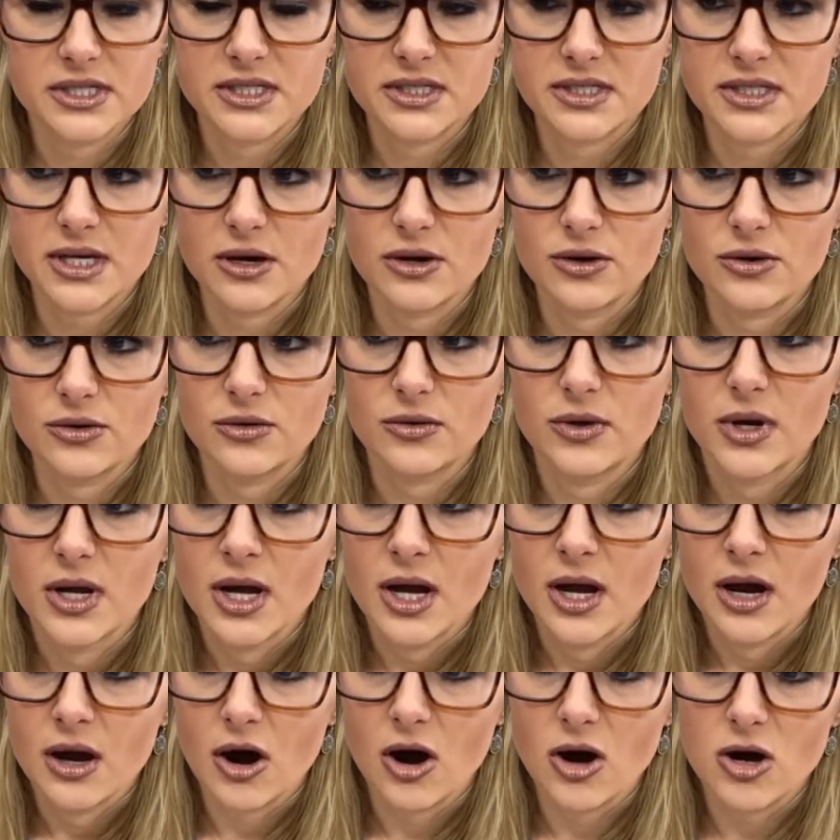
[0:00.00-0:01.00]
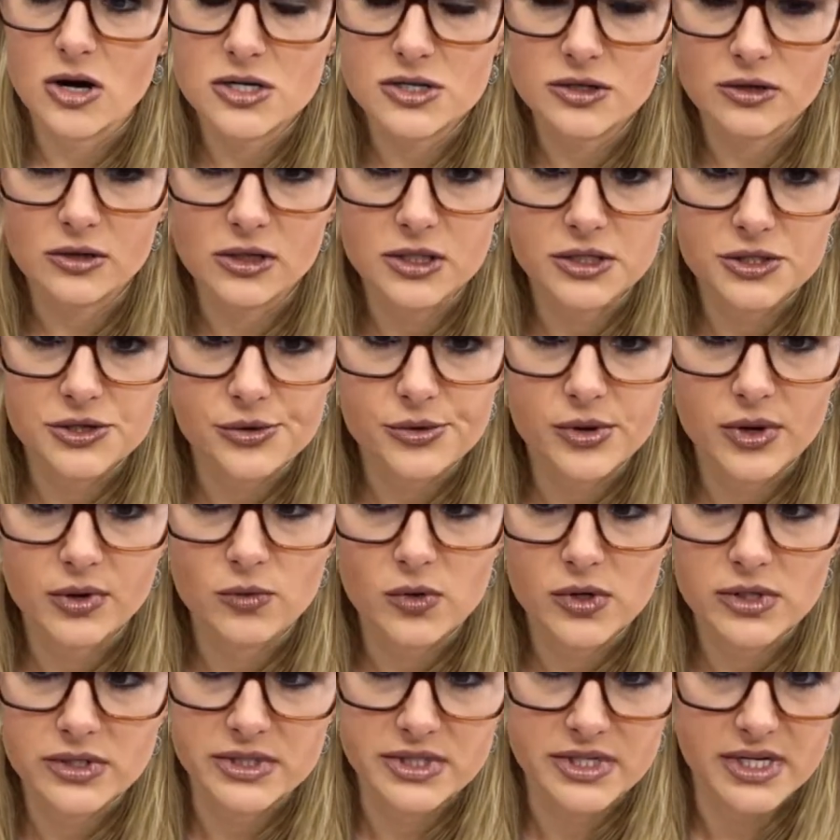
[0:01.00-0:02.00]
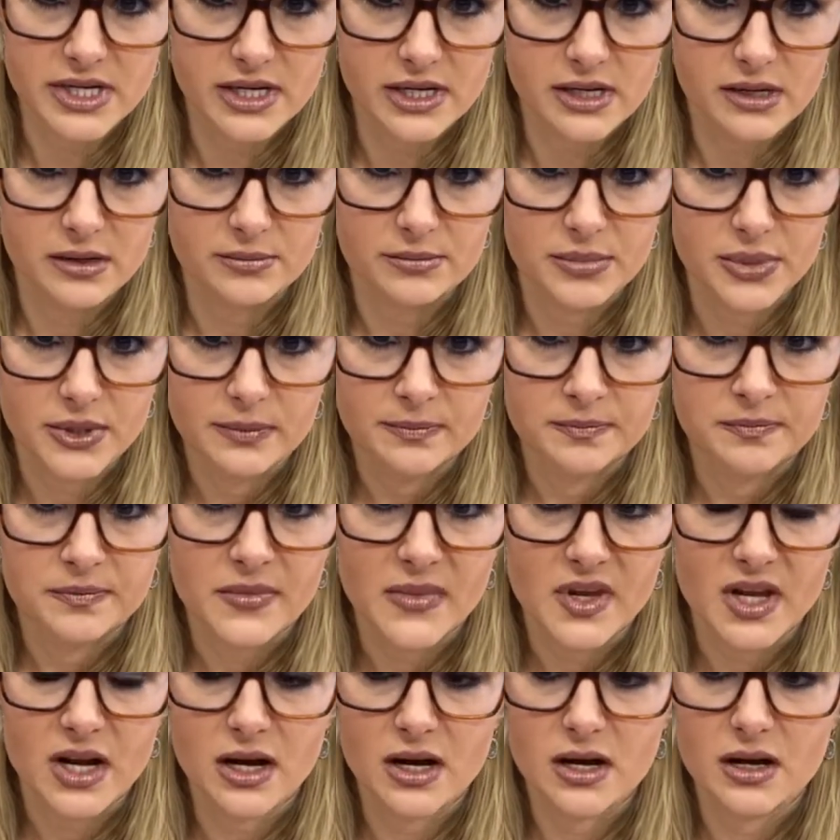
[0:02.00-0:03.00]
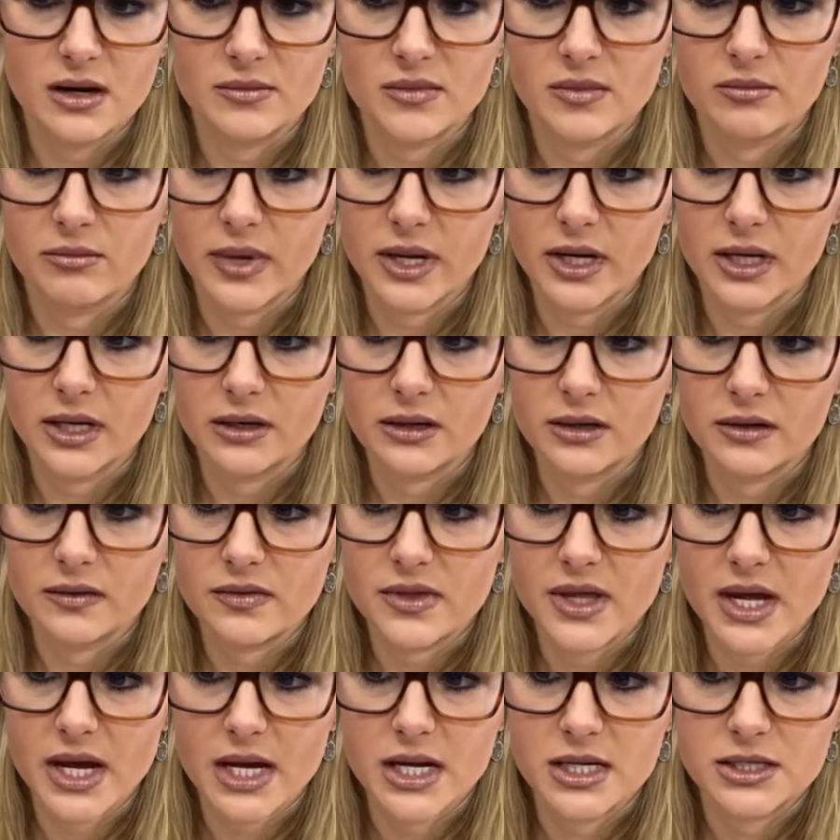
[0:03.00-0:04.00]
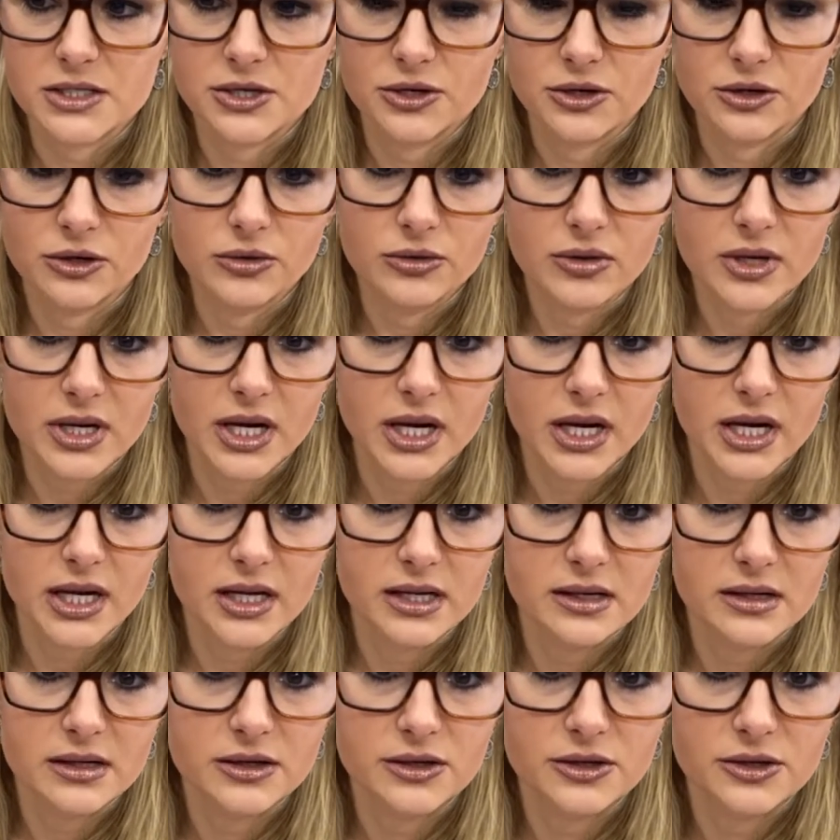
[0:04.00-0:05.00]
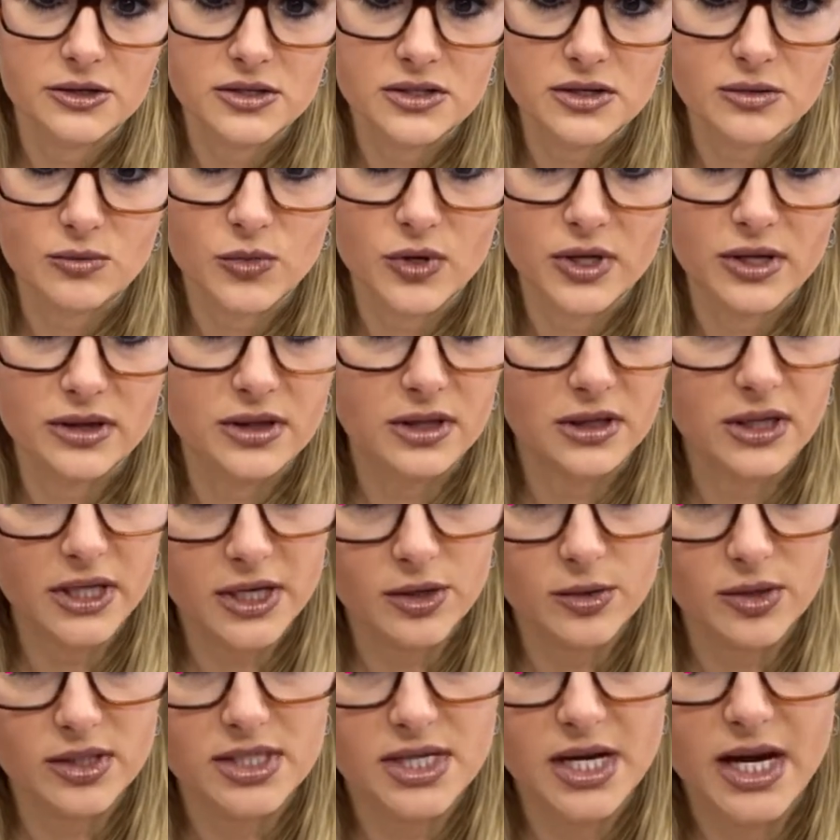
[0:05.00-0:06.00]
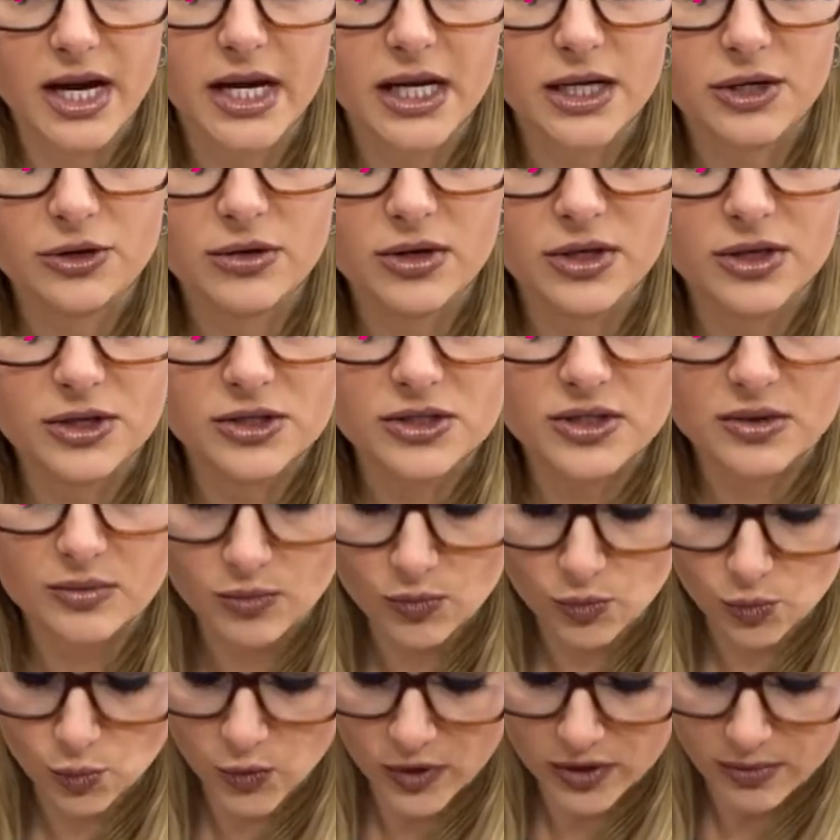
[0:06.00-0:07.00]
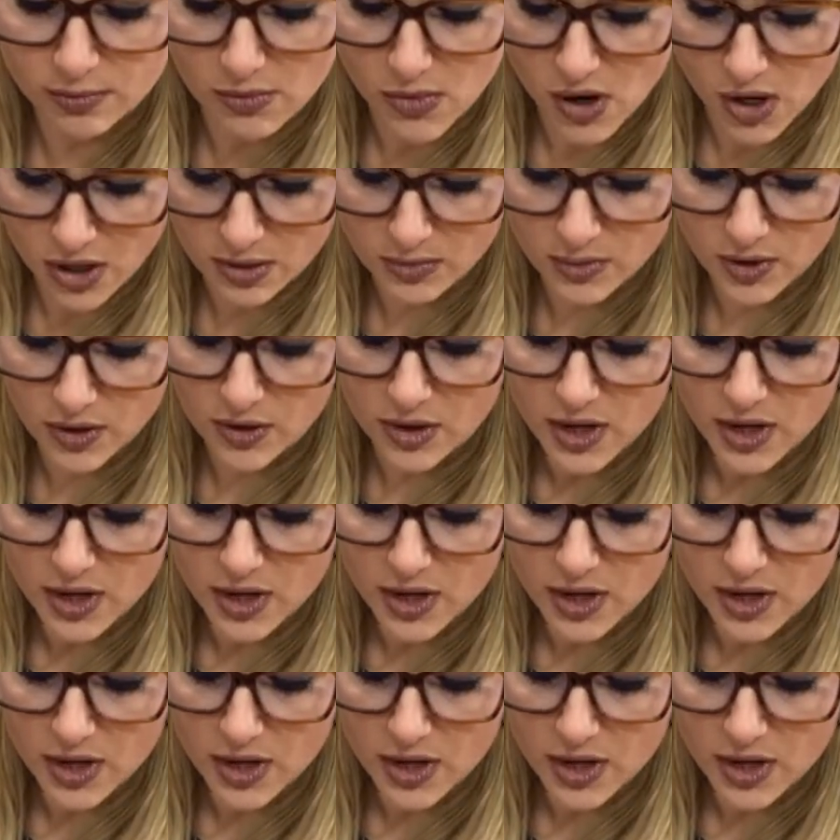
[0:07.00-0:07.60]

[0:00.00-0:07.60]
So ours are a 2-in-1 dip, meaning that you can use them with the liquids and you can use them with monomer.